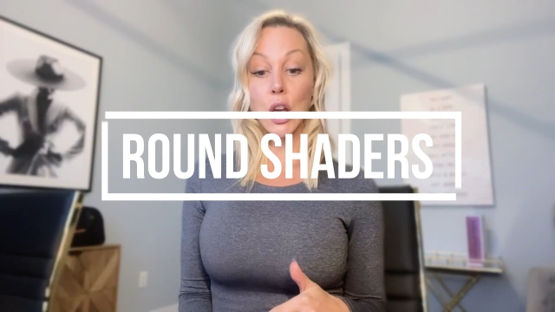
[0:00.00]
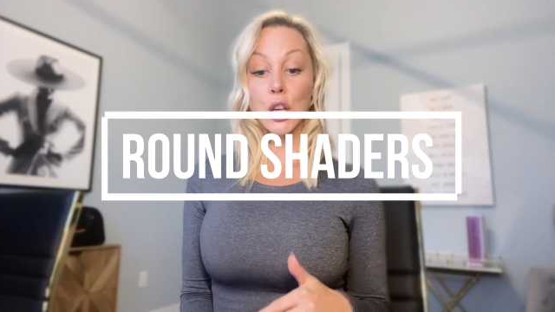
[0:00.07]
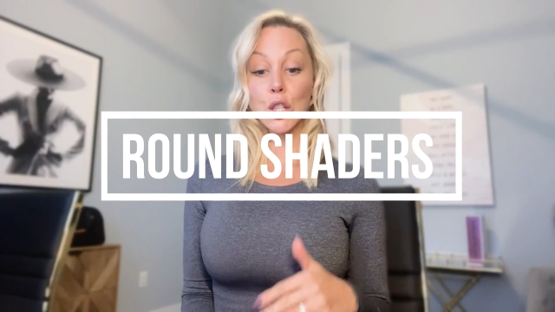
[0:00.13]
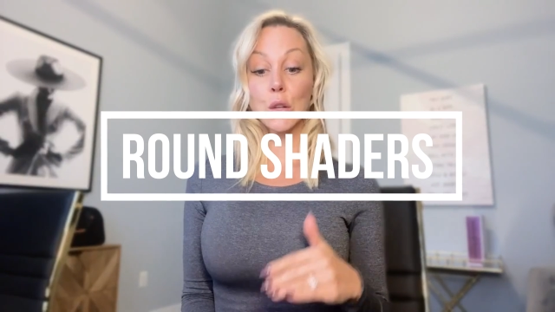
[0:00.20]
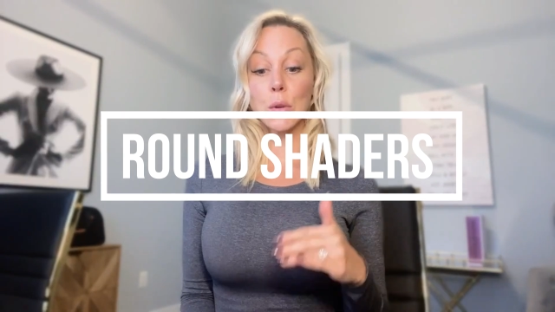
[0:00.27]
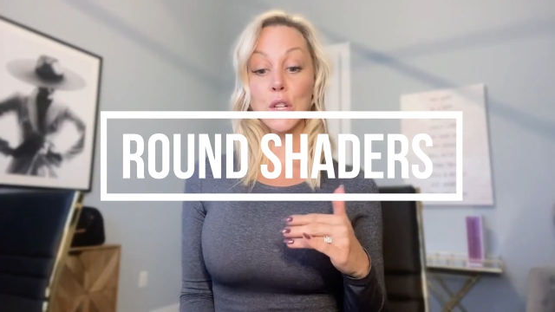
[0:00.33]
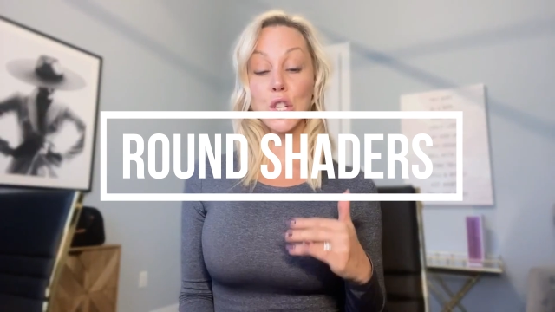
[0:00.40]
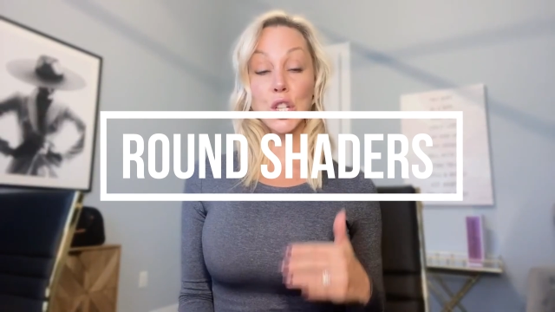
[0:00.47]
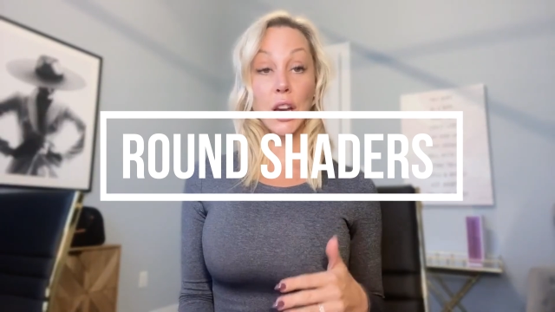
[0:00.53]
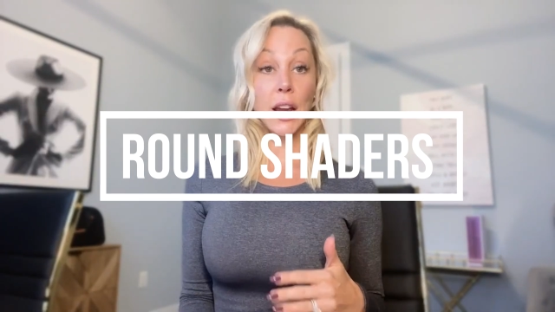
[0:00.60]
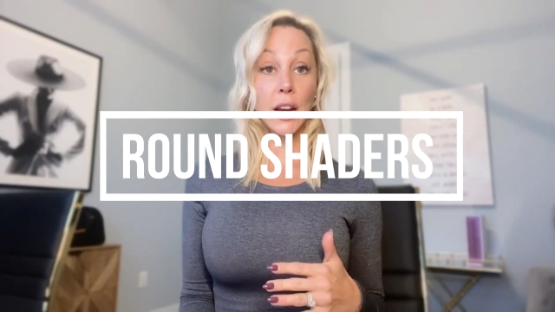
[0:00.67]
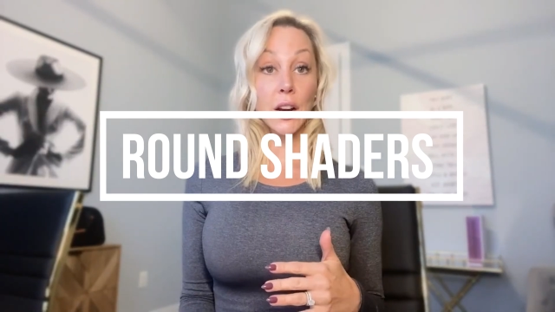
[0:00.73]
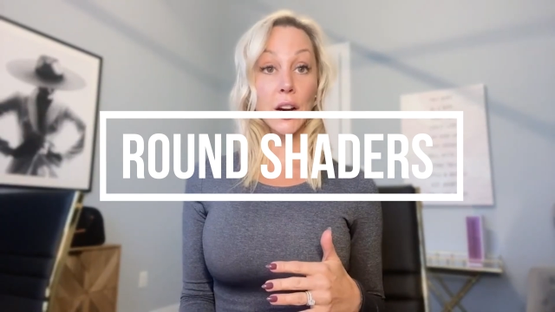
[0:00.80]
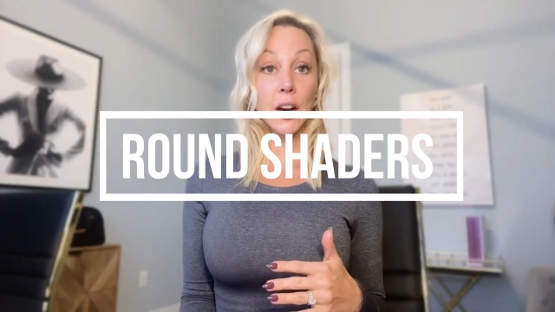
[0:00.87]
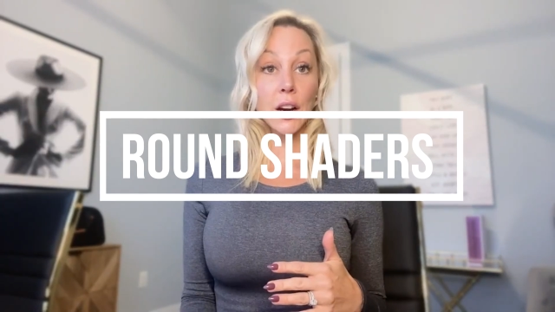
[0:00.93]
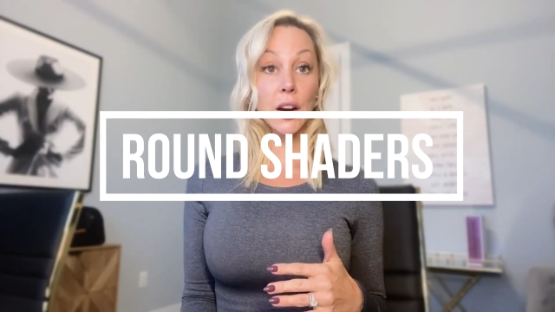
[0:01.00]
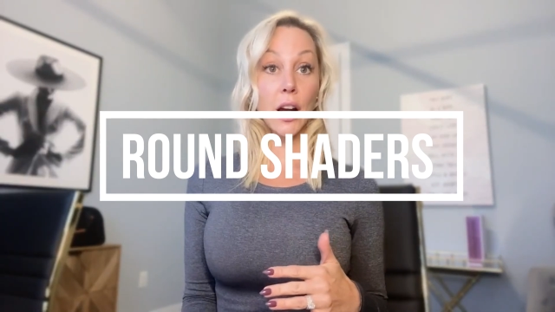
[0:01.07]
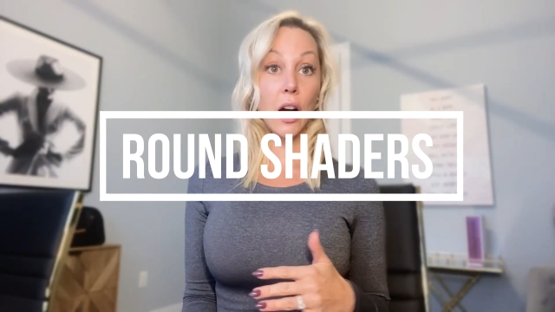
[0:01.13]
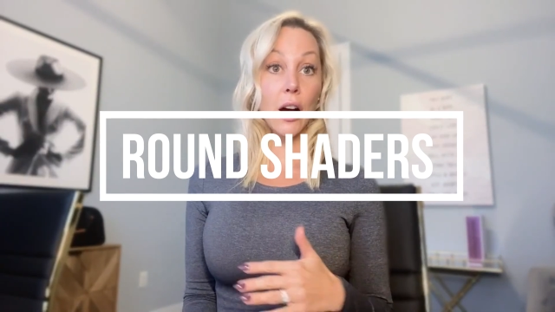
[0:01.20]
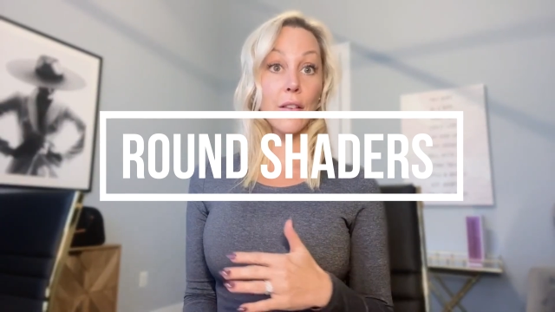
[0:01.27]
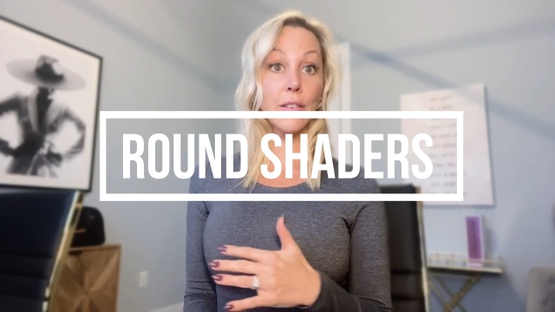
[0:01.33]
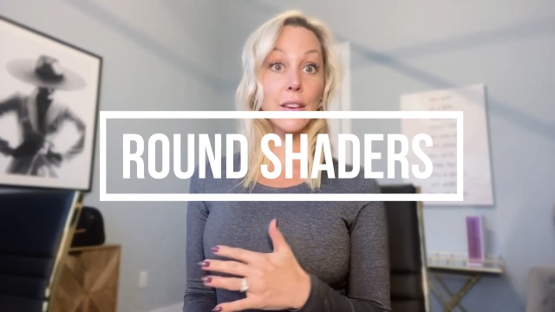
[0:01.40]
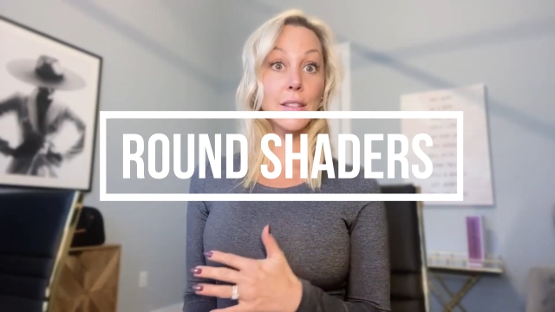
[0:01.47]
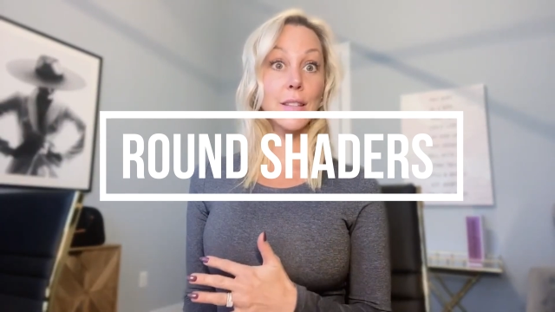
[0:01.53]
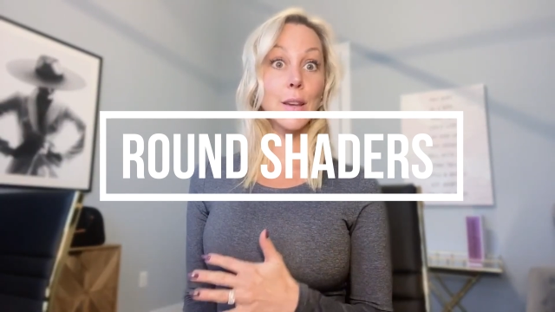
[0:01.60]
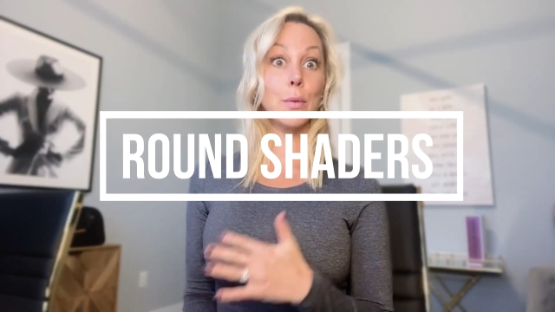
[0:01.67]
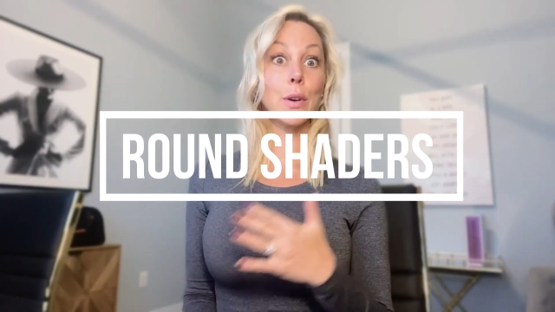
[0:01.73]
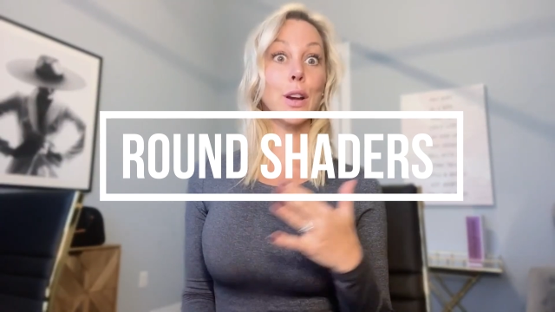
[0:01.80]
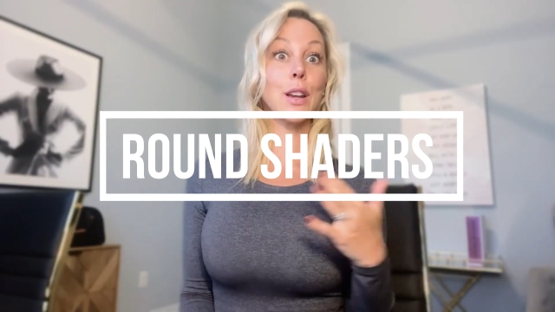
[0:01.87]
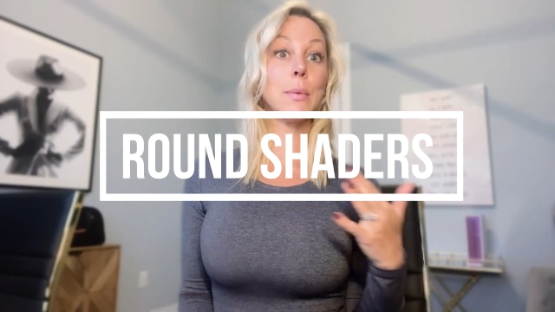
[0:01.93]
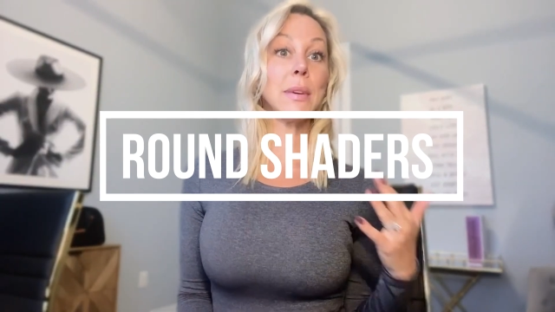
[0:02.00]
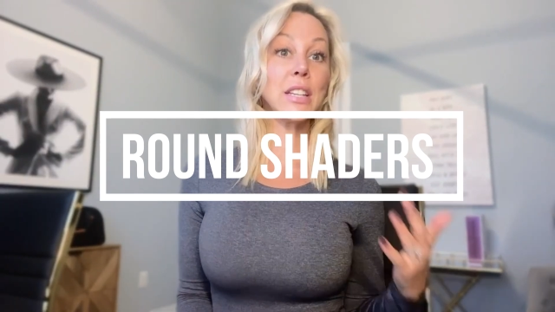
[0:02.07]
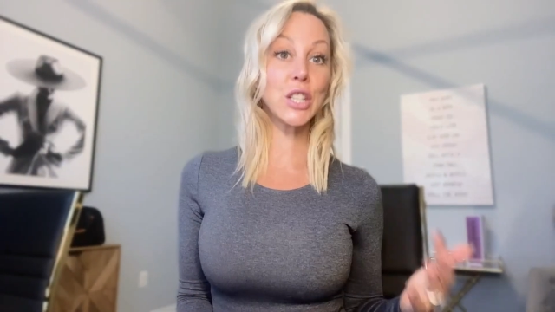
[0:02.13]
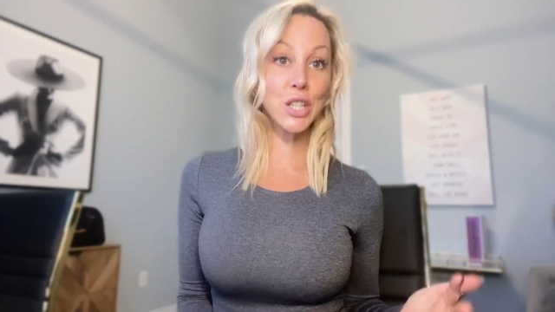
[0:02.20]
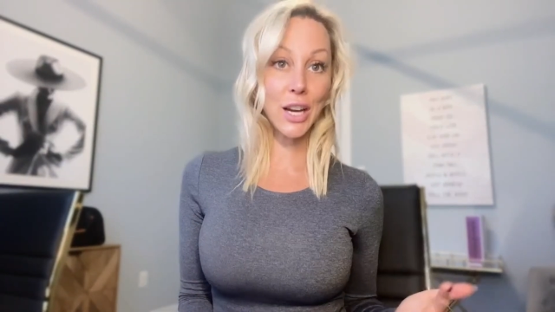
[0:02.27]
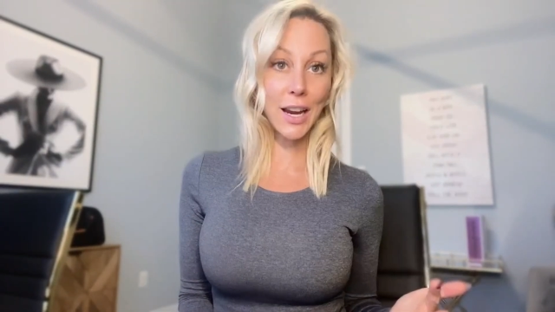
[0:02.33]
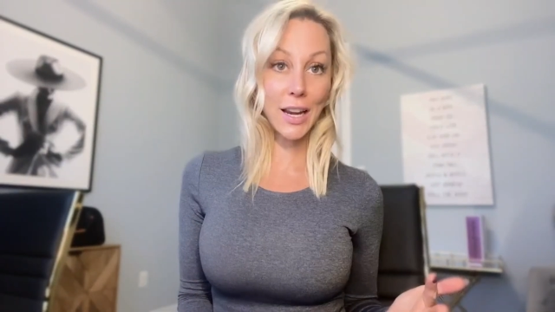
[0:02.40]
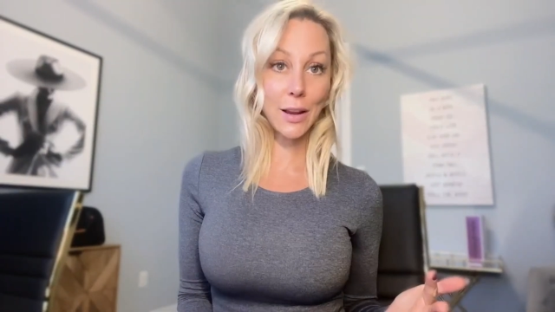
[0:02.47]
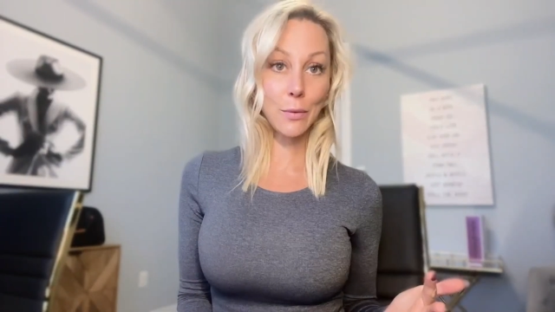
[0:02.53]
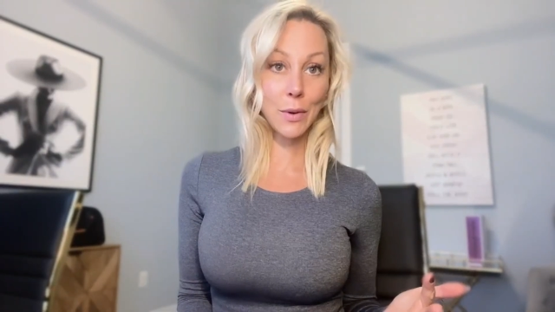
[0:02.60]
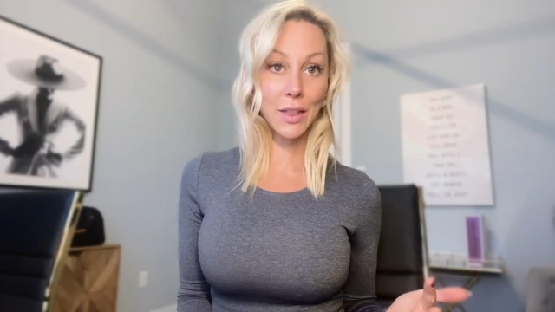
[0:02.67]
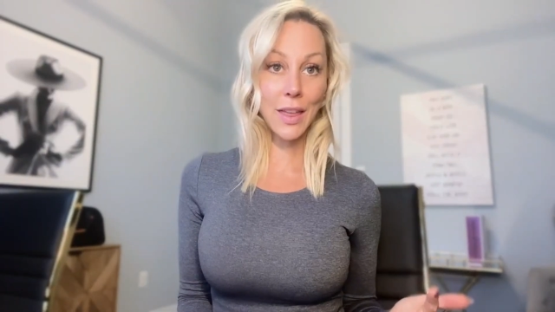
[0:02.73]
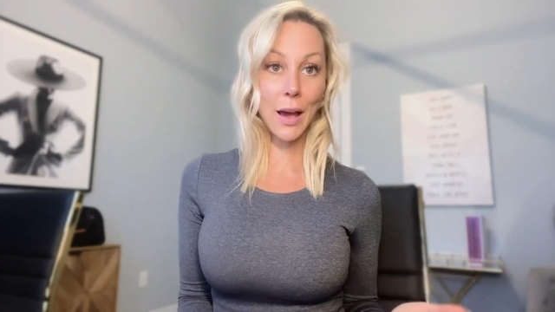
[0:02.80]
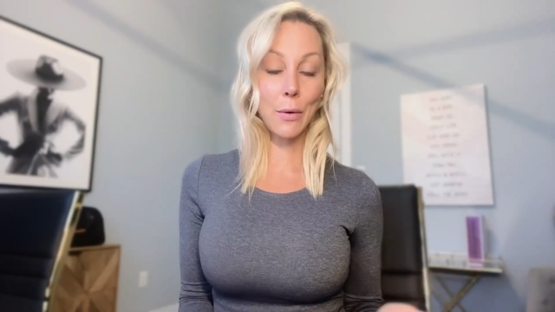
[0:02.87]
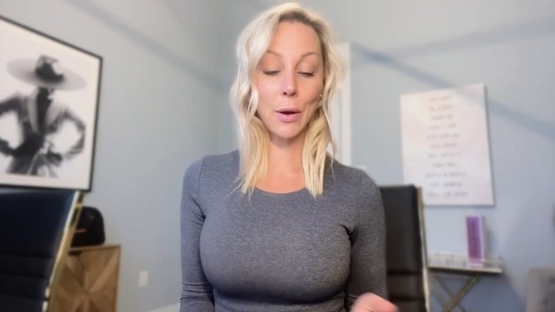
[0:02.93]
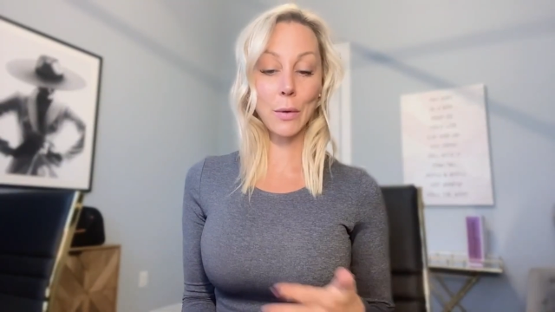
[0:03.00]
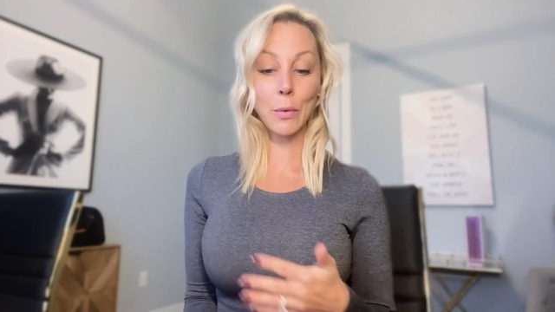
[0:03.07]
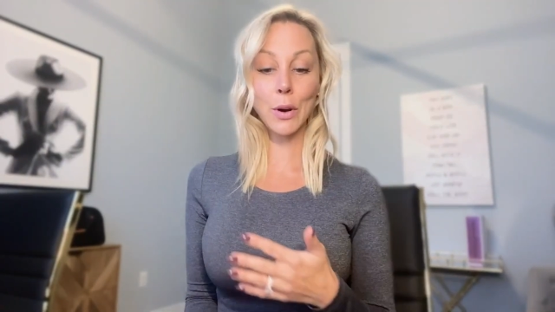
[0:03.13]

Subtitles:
So a shader, obviously we're going to be shading with that one.